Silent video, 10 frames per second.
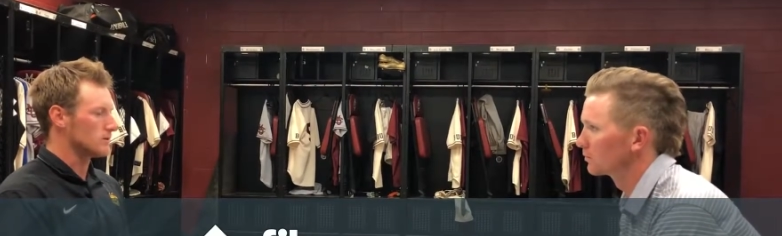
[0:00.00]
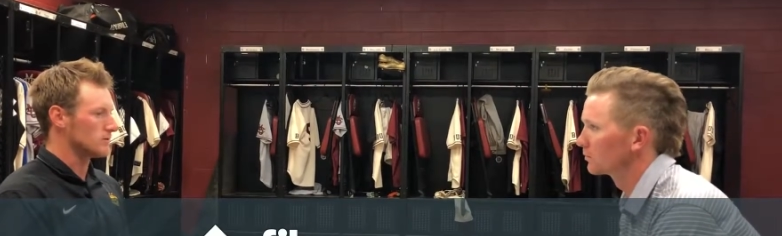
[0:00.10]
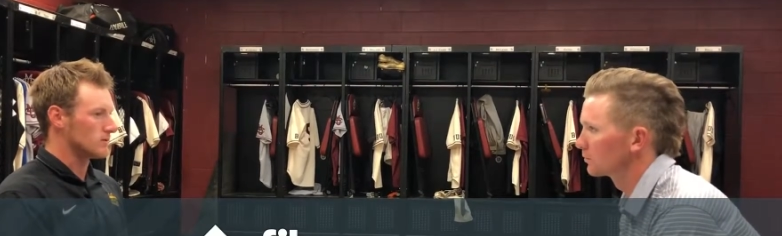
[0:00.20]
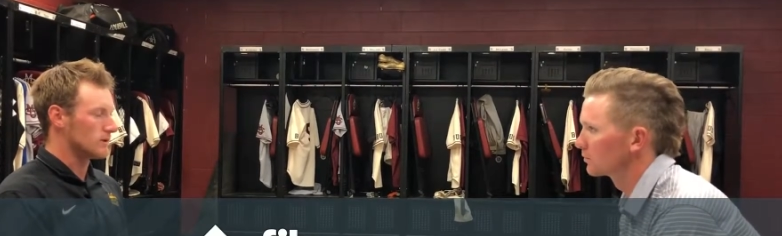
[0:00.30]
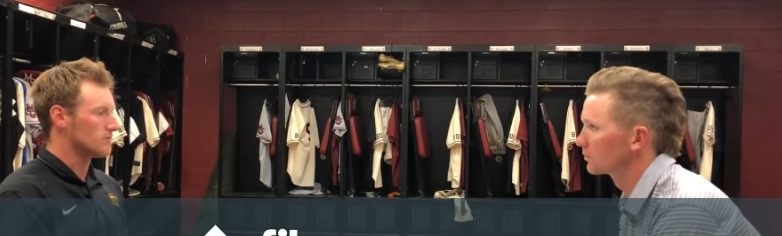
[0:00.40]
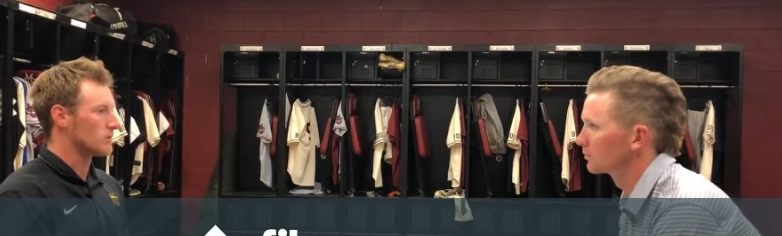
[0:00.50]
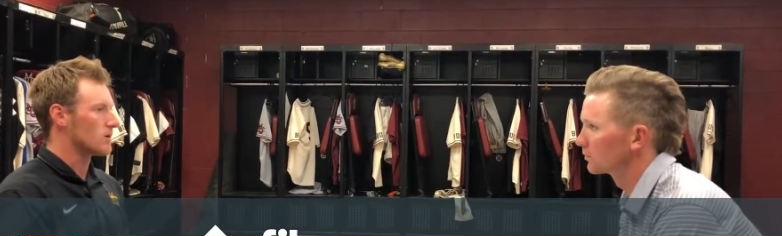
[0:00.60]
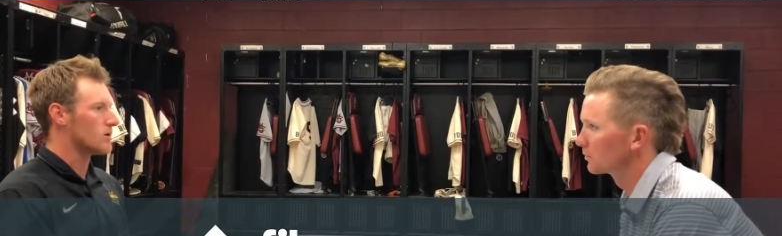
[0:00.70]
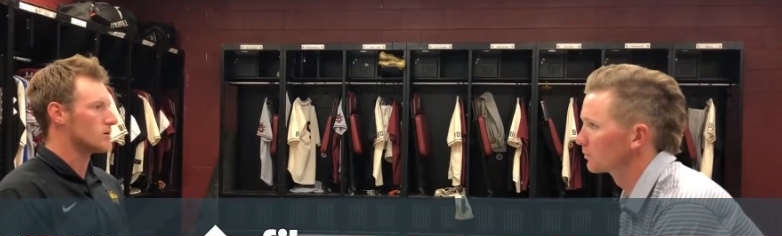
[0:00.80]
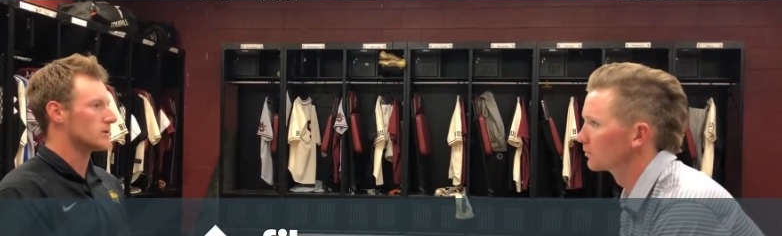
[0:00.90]
Speaker 1: Just give them a
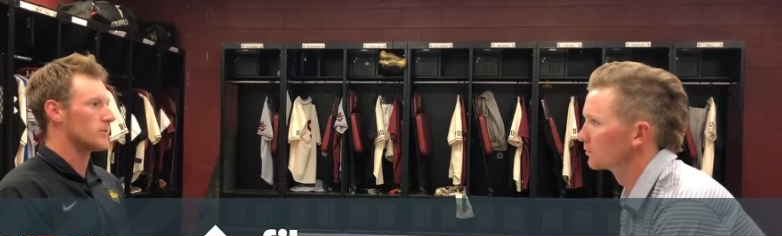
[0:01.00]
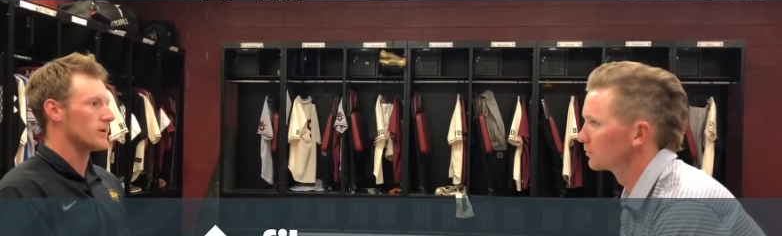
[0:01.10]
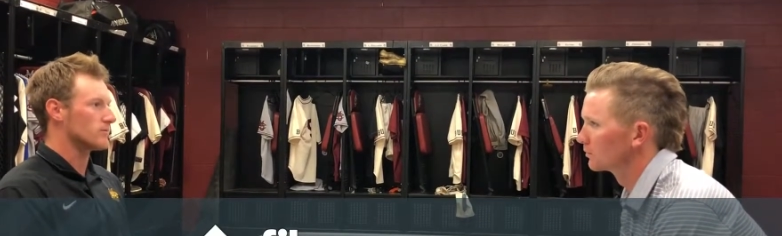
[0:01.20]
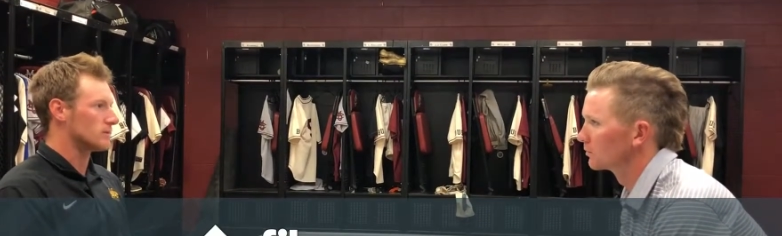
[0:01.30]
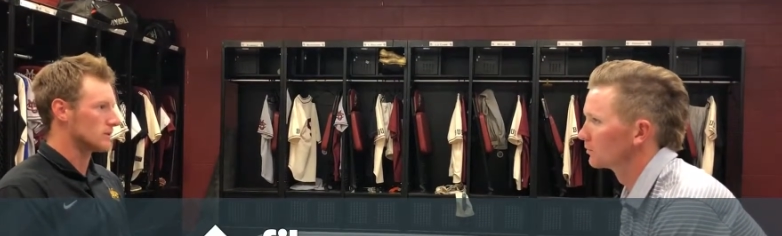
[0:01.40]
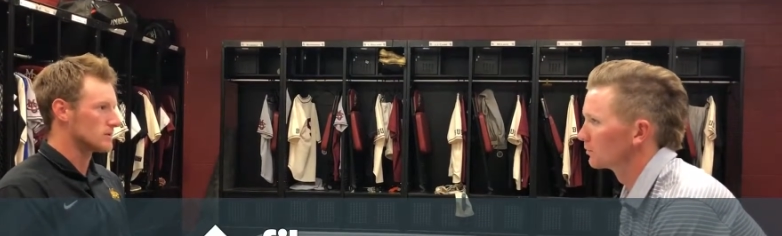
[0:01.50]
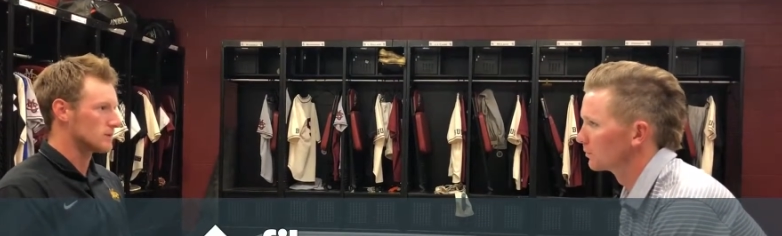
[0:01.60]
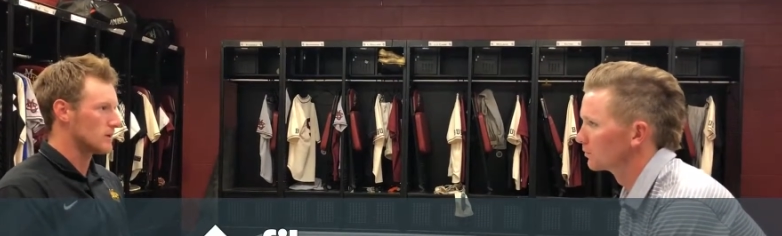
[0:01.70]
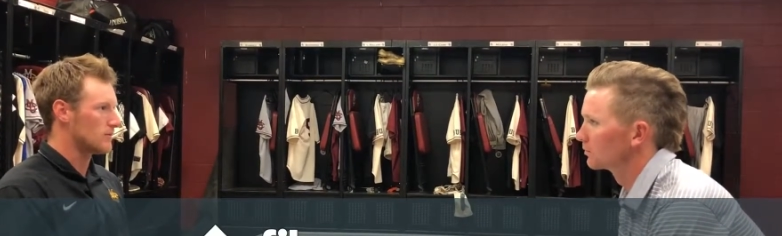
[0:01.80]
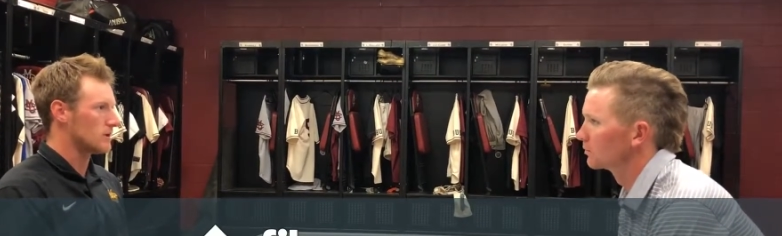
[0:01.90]
call, say we have six,
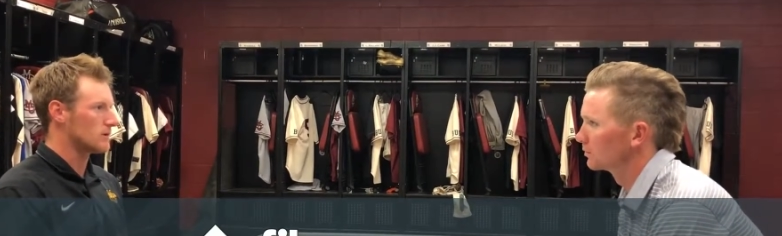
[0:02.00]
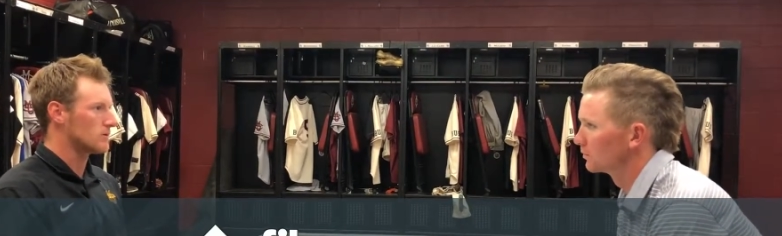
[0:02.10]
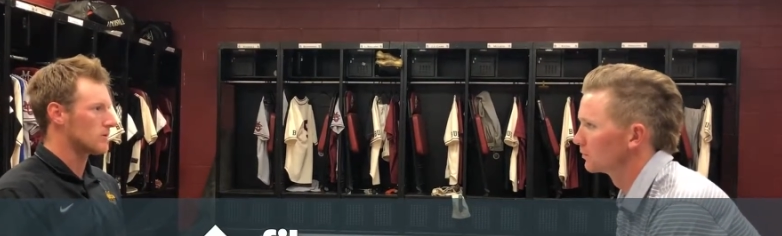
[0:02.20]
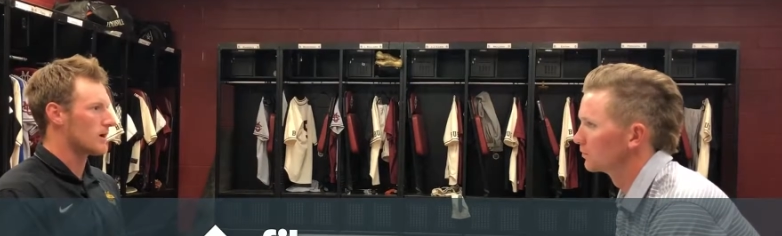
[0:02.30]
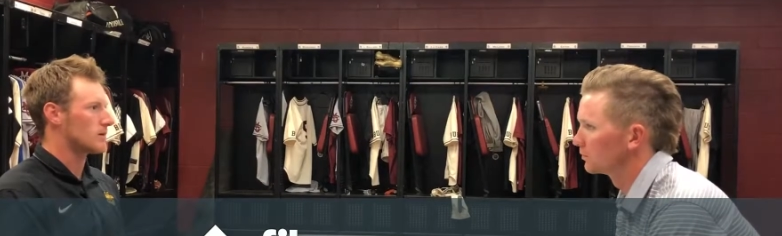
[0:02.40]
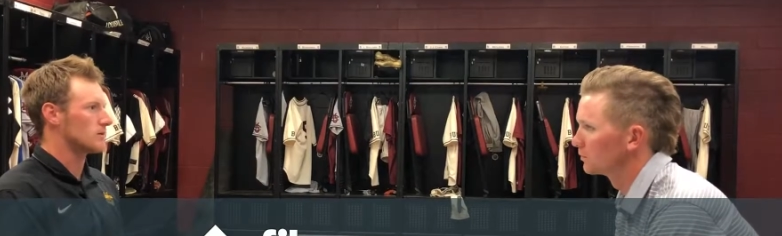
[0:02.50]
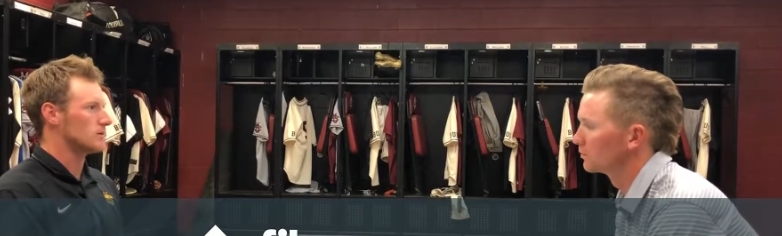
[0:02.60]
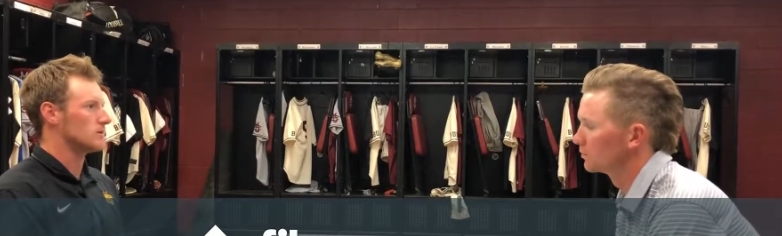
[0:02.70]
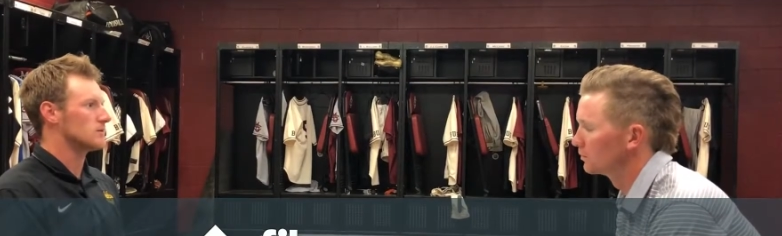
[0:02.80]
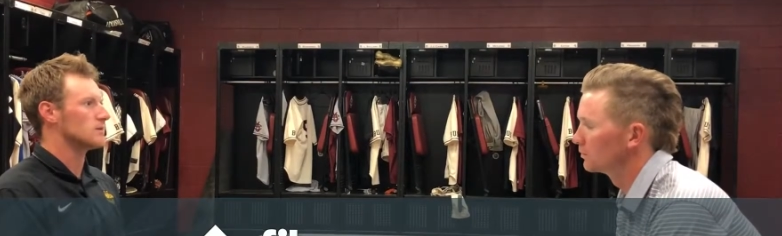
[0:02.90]
seven, eight cracked
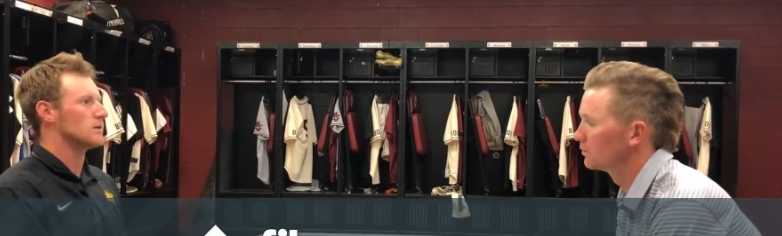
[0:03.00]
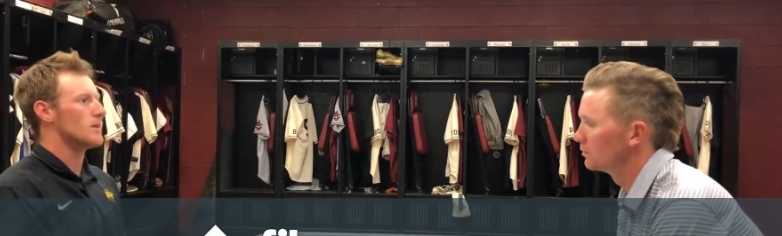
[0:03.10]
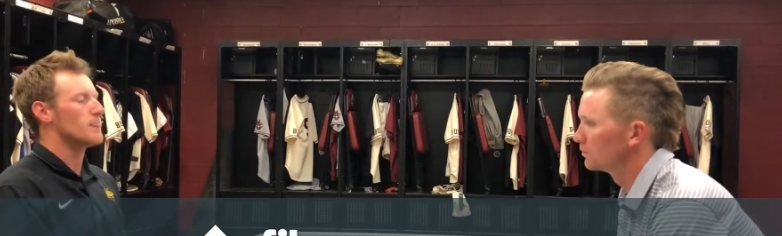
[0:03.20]
cleats, mm -hmm.